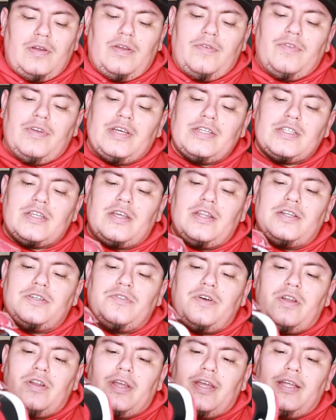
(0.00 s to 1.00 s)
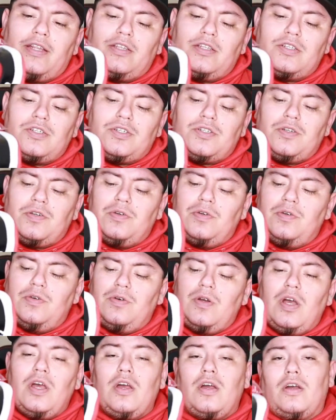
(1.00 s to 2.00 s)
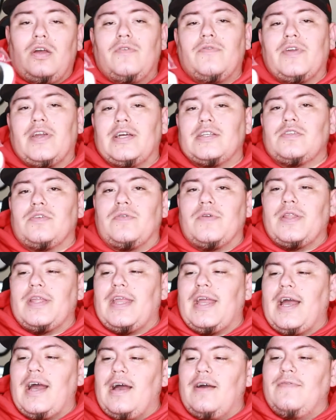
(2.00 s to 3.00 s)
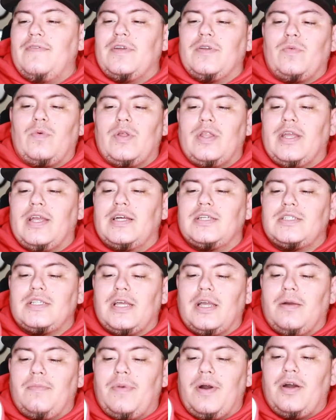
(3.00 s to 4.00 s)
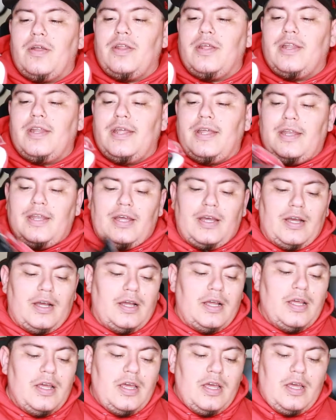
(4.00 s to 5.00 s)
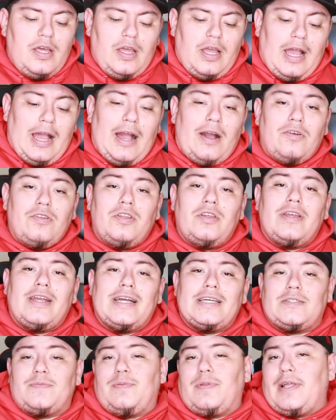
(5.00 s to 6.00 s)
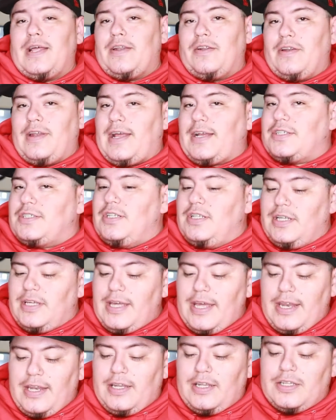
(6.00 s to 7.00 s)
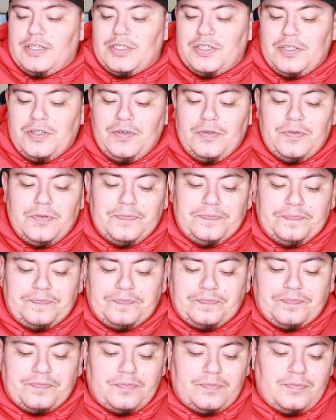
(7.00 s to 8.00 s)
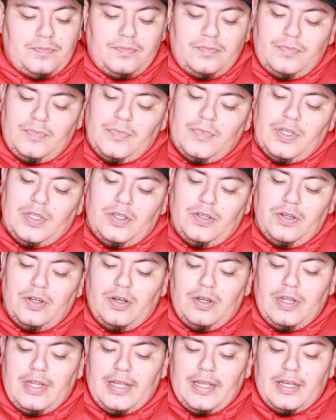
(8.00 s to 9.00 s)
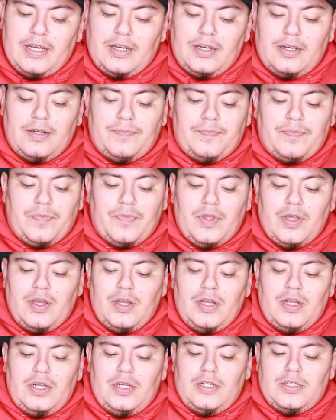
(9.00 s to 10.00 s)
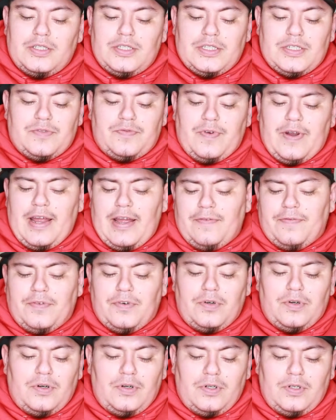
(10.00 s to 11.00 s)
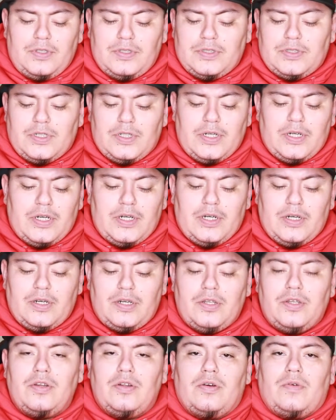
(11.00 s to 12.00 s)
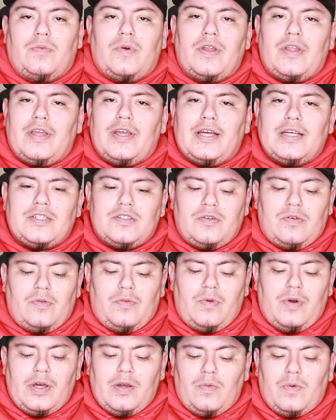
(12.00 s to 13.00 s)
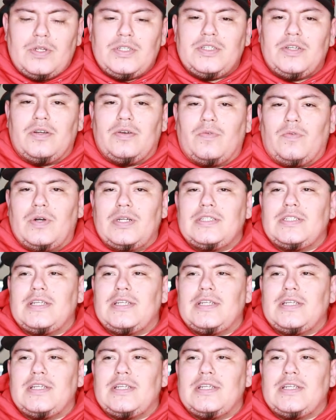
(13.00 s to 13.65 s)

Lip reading: if you guys are going to try to get this shoe, if you guys already have it, what do you guys think about it, and how do you guys plan on actually getting the shoe? You know, like, just raffles, or, you know, what do you guys, what's your